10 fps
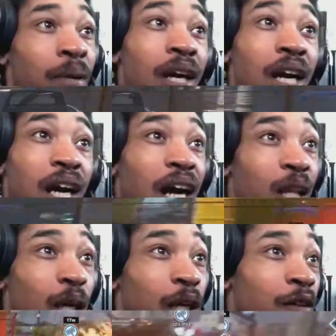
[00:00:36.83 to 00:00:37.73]
I
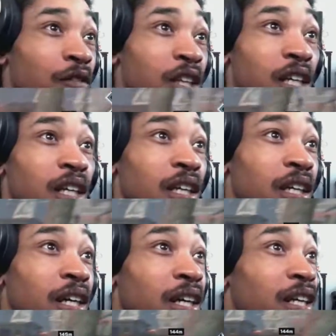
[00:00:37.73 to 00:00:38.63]
love
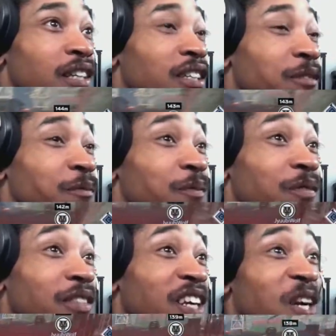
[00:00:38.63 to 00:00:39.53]
the
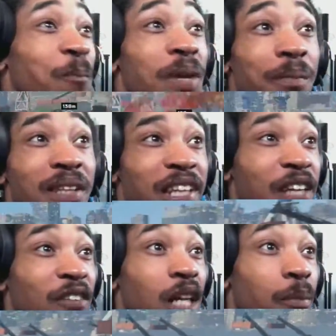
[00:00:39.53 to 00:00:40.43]
uh, the commitment the
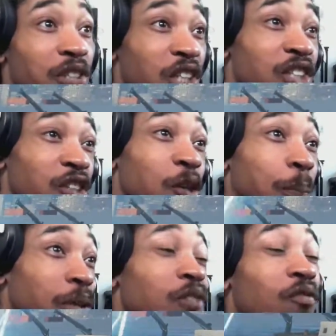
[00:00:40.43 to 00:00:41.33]
developers are still
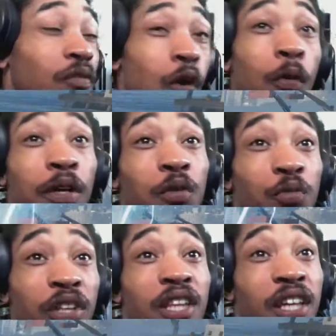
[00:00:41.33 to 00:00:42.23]
putting forward with the